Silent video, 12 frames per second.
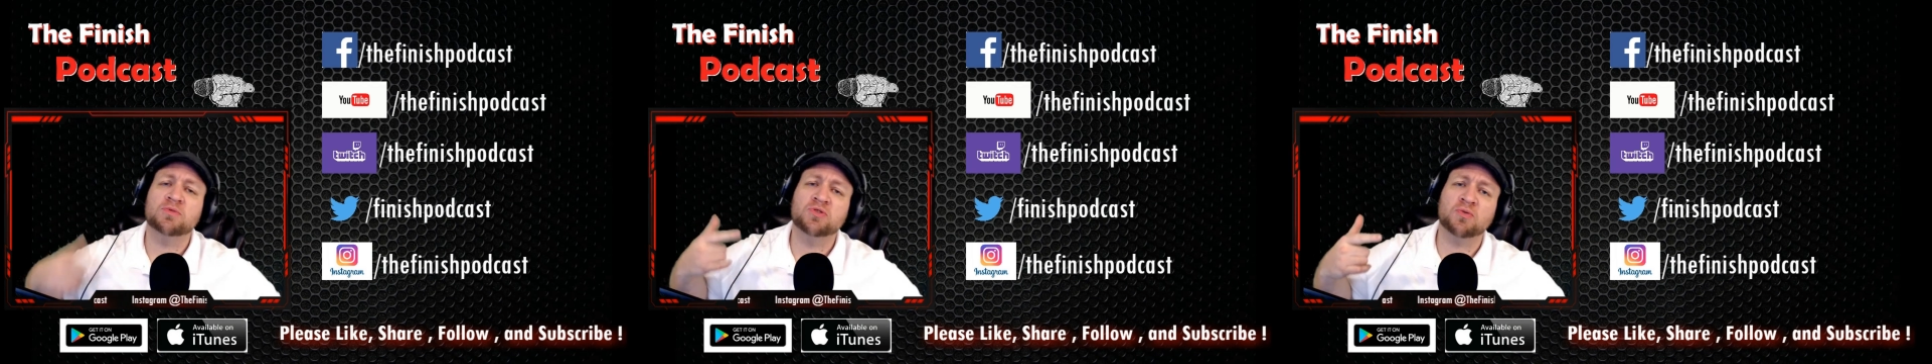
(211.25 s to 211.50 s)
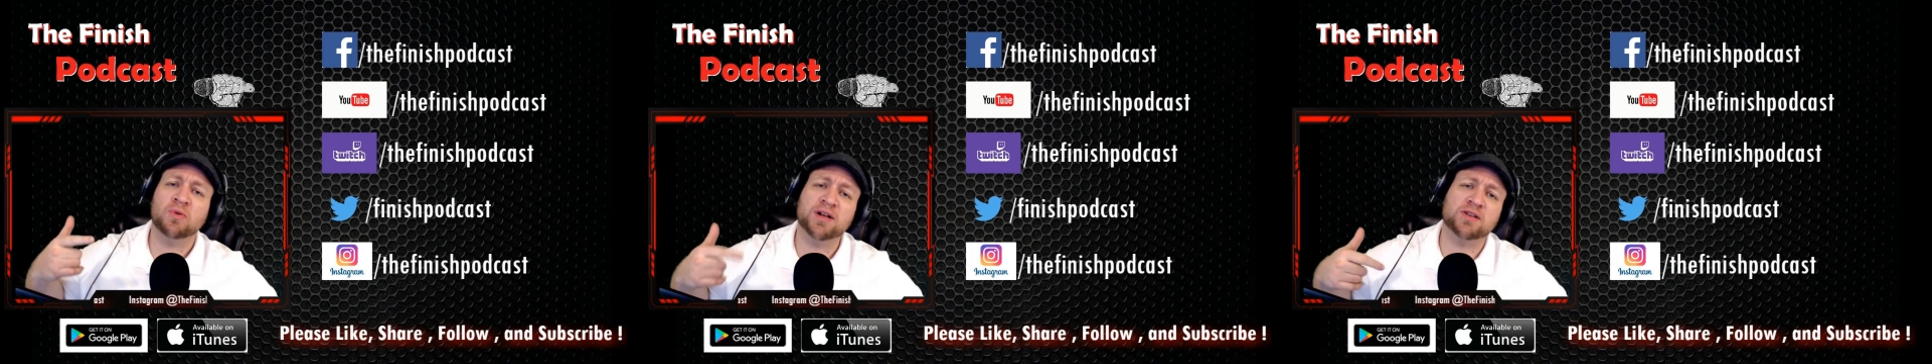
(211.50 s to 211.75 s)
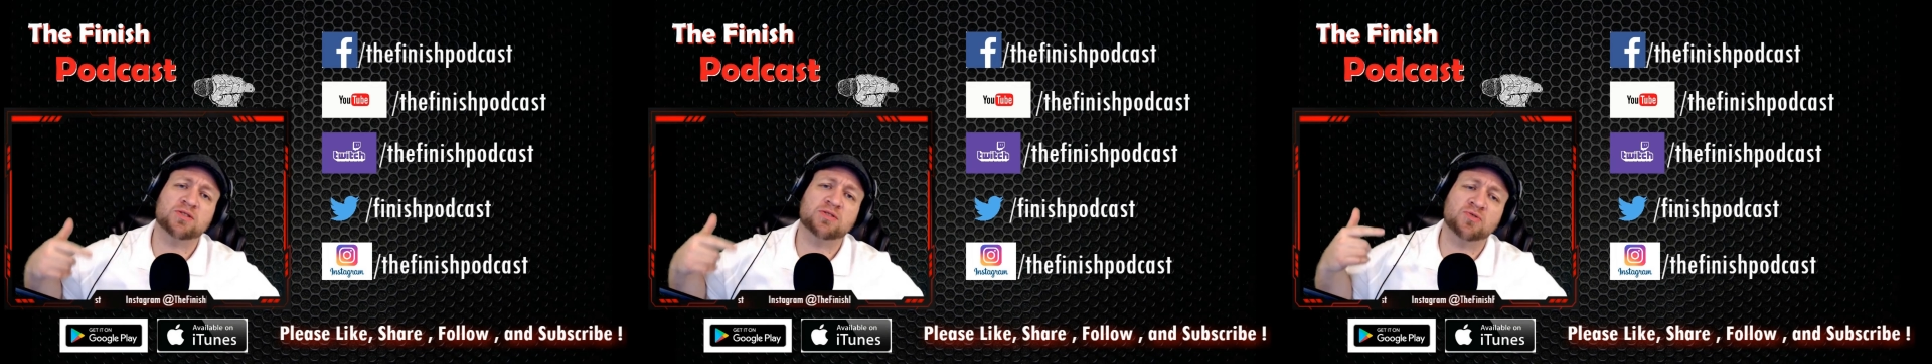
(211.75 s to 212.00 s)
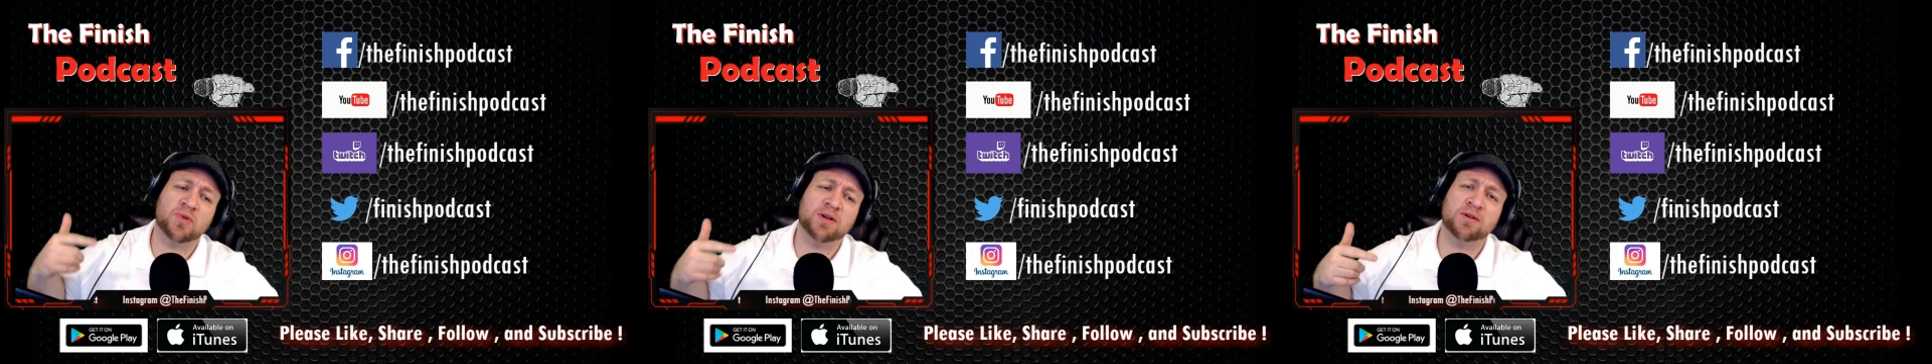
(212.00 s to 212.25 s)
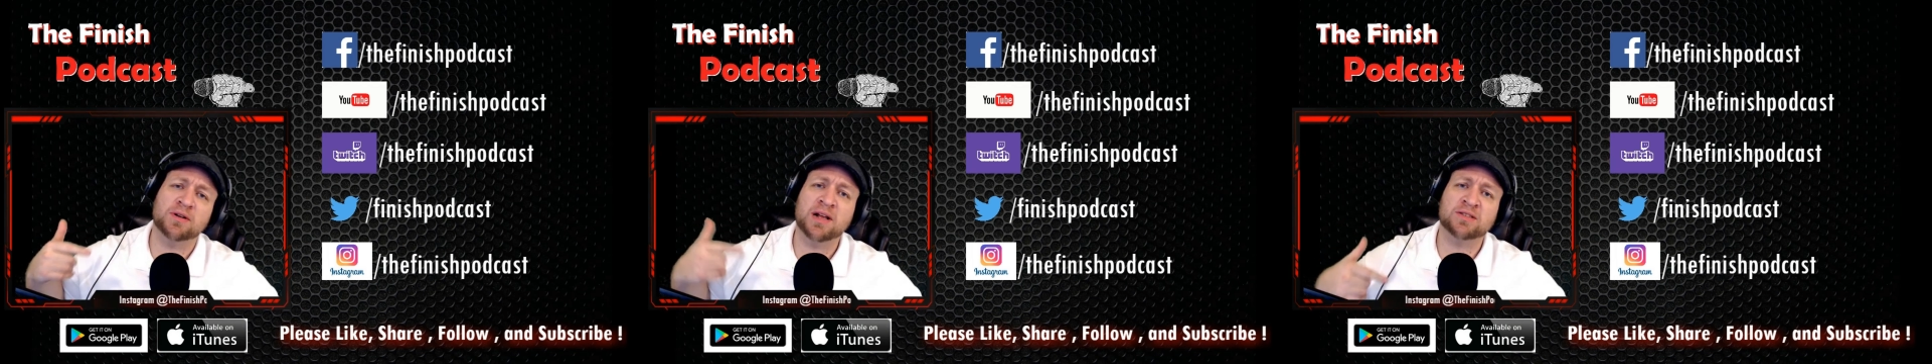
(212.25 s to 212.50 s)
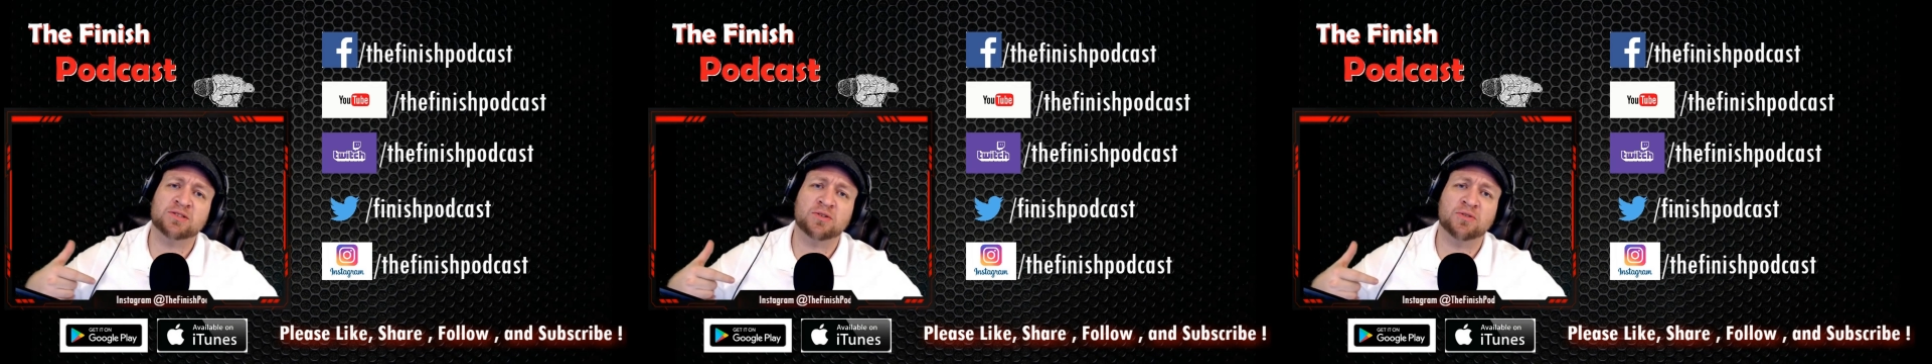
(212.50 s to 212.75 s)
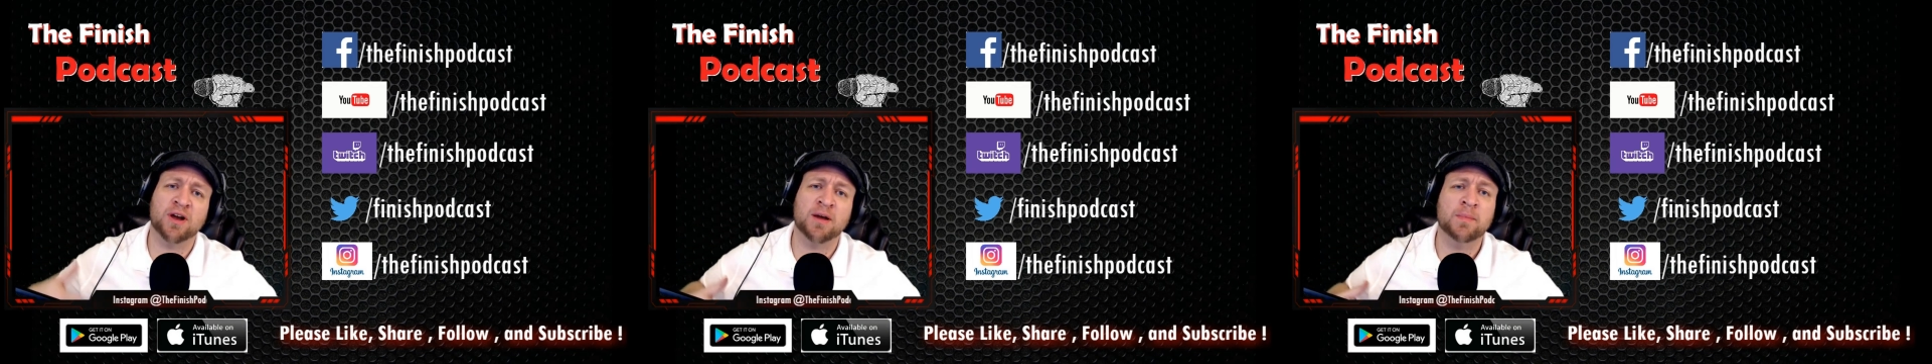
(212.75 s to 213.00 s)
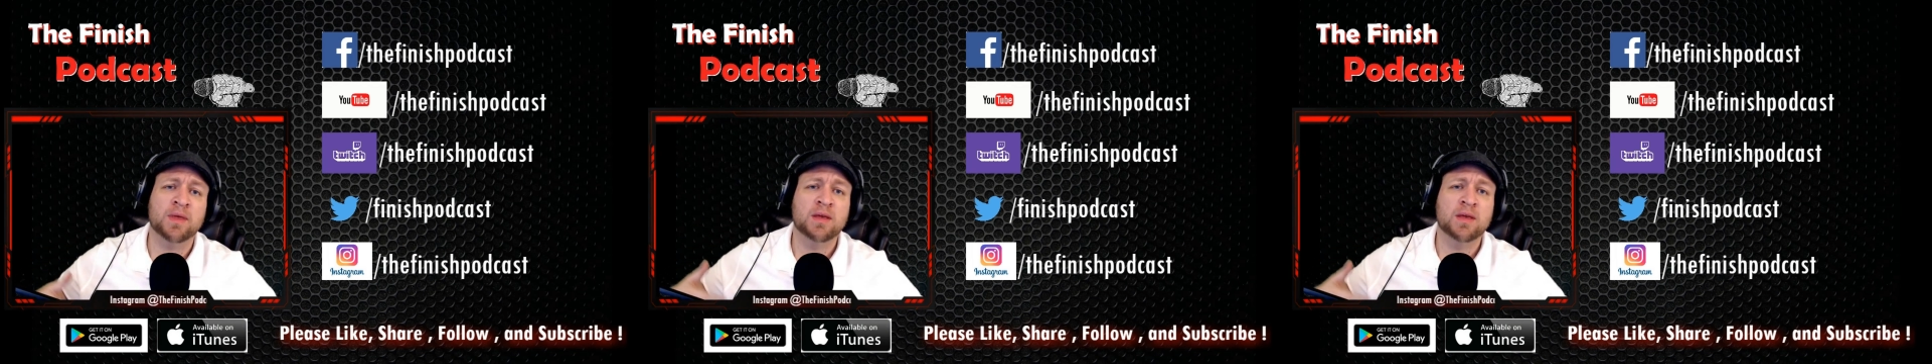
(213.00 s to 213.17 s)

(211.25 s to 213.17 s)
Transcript: Twitch, Twitter, and Instagram.